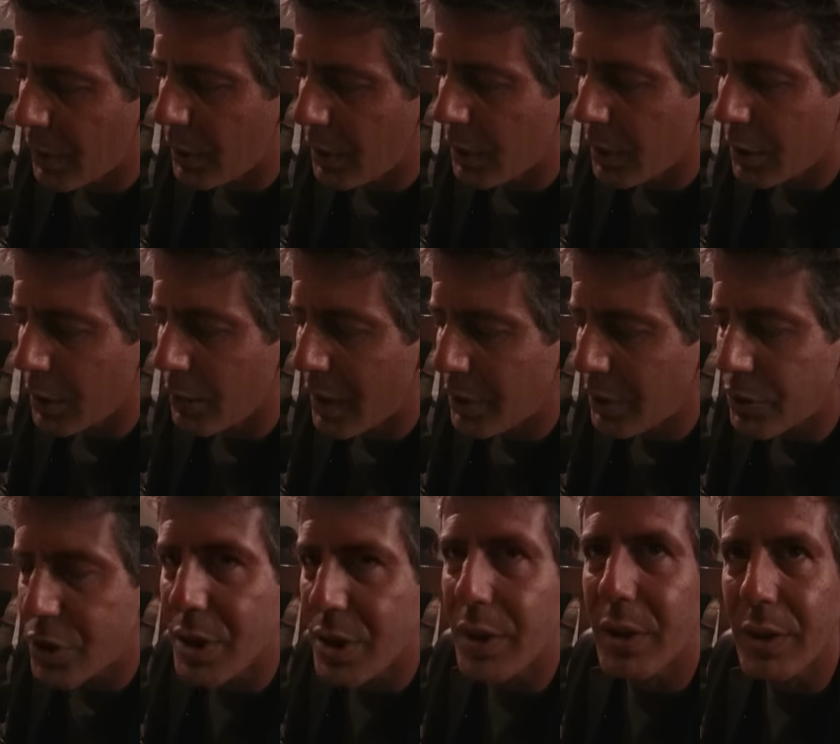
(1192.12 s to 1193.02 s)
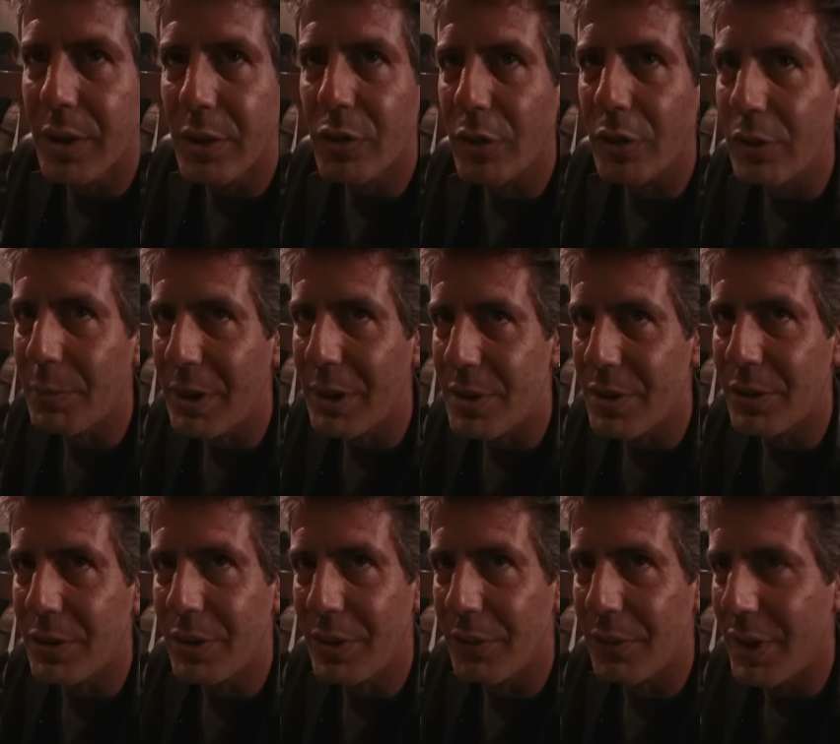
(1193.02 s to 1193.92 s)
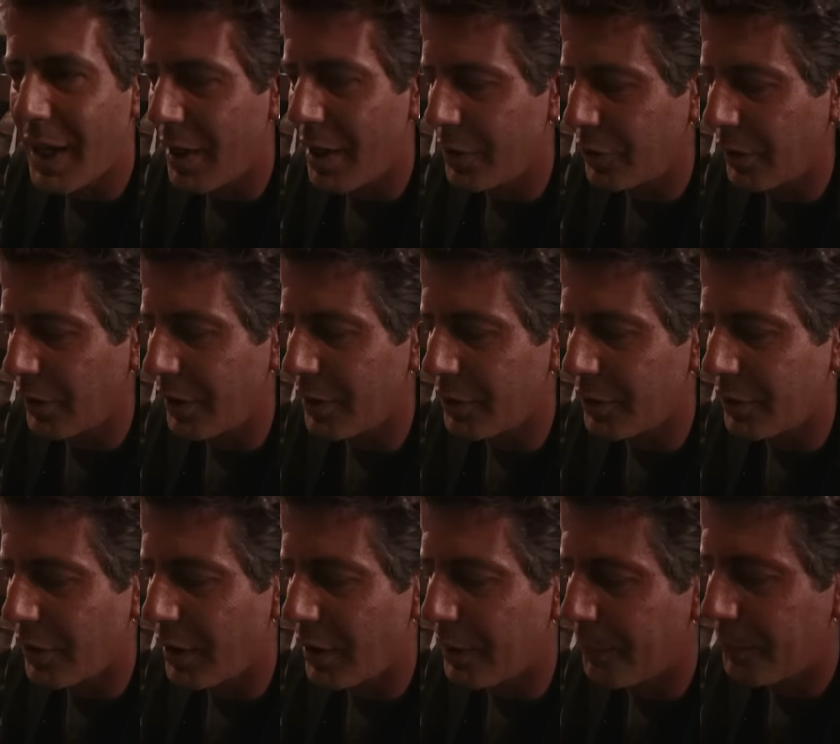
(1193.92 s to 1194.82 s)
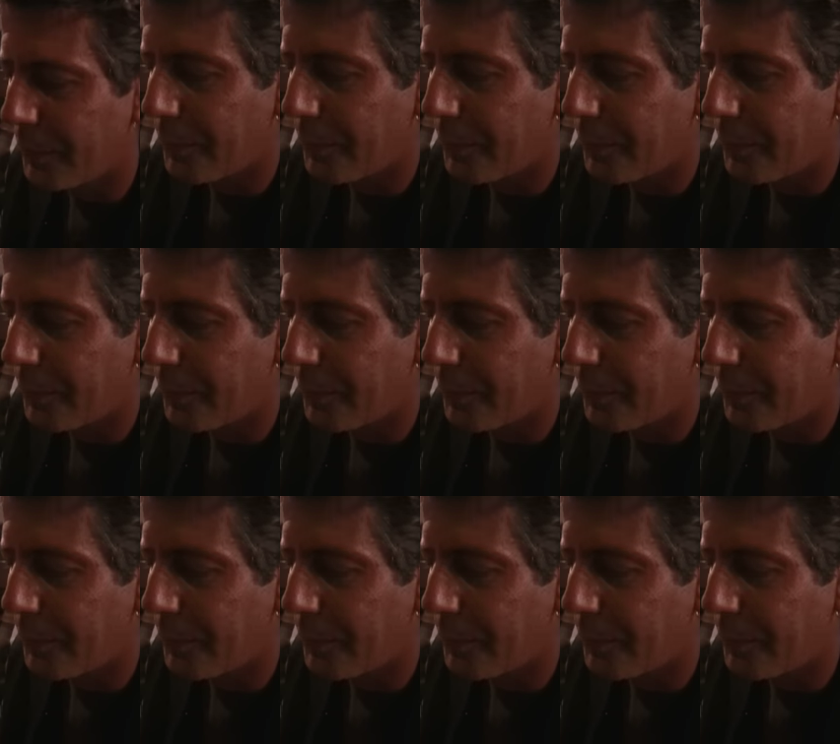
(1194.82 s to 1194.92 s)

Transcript: Uh, ground chicken, it's a specialty of the house, I understand.